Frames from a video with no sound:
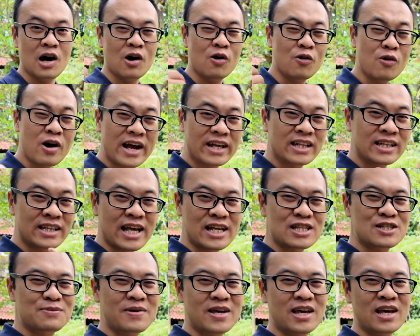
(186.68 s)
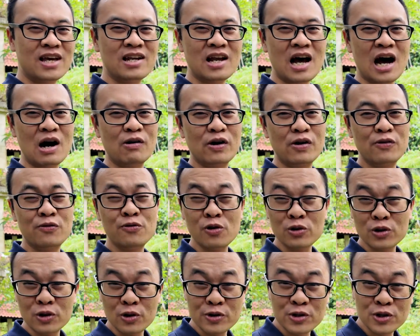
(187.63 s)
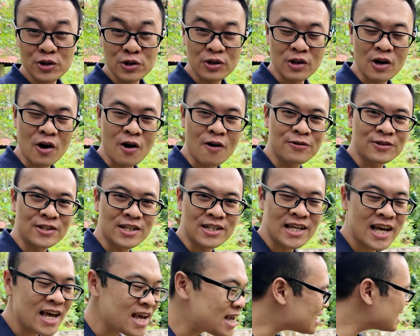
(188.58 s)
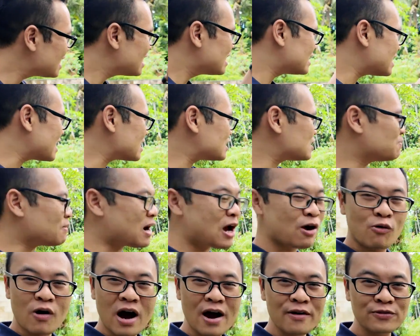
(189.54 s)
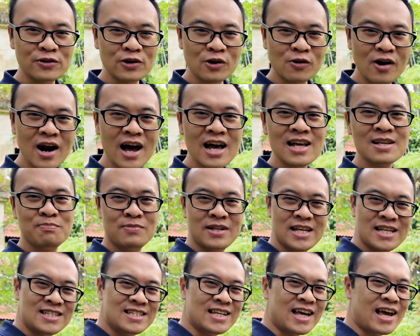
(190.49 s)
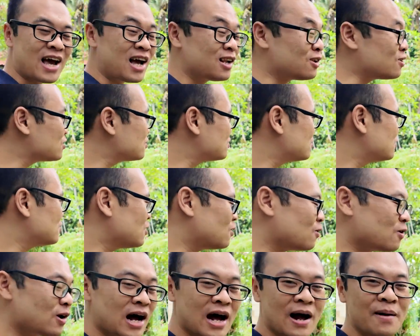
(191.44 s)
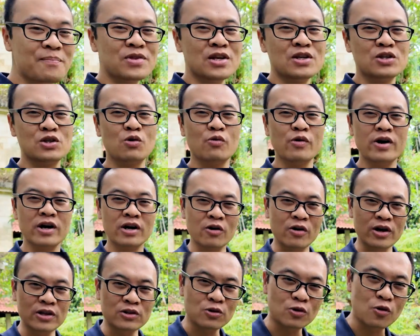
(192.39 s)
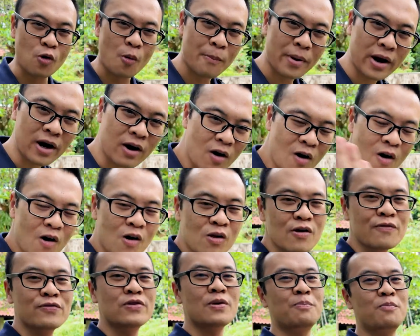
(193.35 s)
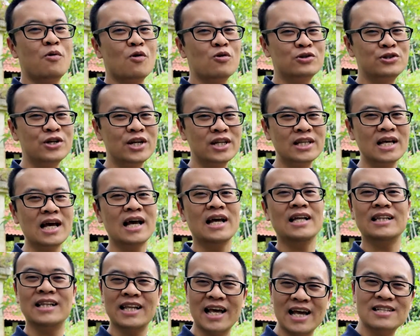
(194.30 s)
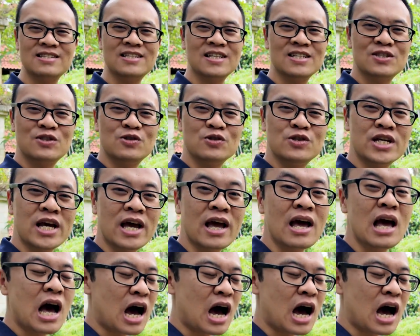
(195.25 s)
Alright, let's begin our photo shoot of the day. That's my wife Nora. Please say hello to Nora. So we're going to compare all of the portrait lenses today.